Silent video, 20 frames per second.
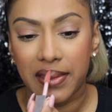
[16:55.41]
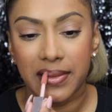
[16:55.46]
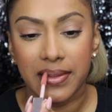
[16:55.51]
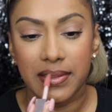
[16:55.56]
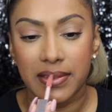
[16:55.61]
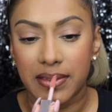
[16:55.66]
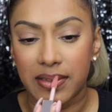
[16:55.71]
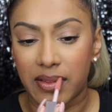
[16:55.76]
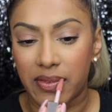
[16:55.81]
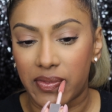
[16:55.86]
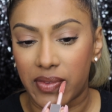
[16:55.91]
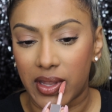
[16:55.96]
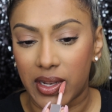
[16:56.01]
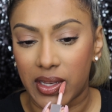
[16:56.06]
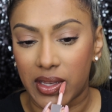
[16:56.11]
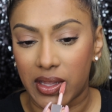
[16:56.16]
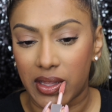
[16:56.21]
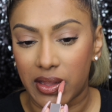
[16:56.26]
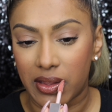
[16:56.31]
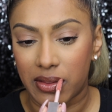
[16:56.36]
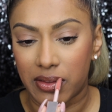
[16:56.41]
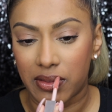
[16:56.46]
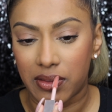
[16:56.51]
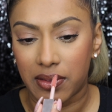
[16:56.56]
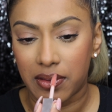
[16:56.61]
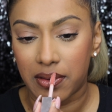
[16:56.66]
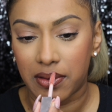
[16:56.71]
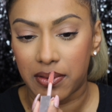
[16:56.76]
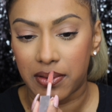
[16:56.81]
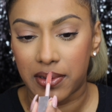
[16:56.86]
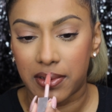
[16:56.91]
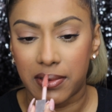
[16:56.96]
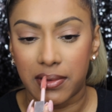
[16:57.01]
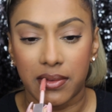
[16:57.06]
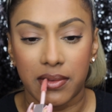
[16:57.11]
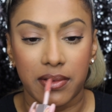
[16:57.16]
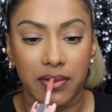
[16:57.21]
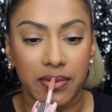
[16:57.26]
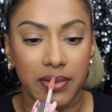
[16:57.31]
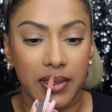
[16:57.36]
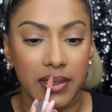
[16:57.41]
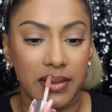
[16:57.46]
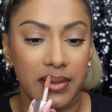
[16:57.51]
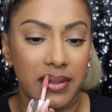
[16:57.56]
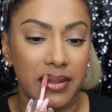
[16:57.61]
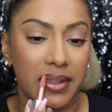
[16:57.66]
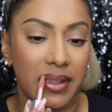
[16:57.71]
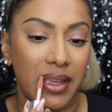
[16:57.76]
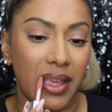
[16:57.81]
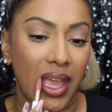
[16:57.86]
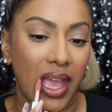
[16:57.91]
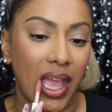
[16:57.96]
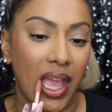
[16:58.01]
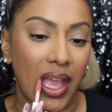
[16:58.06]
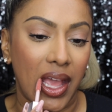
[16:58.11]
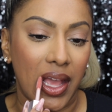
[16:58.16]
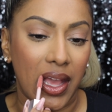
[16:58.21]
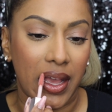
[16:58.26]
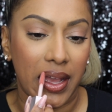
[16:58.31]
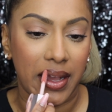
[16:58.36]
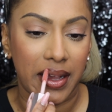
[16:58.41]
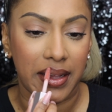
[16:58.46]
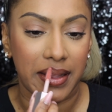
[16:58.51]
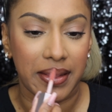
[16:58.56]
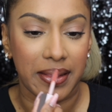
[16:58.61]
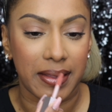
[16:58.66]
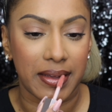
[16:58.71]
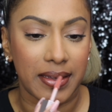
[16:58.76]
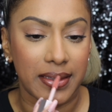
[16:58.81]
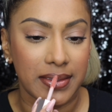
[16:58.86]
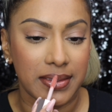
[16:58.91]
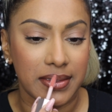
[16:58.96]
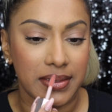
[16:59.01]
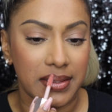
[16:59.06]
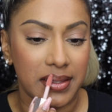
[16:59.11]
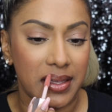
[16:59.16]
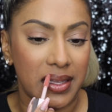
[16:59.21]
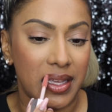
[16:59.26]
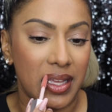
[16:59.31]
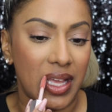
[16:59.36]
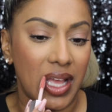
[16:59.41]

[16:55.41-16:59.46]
This is the Fenty. This is the original Fenty gloss.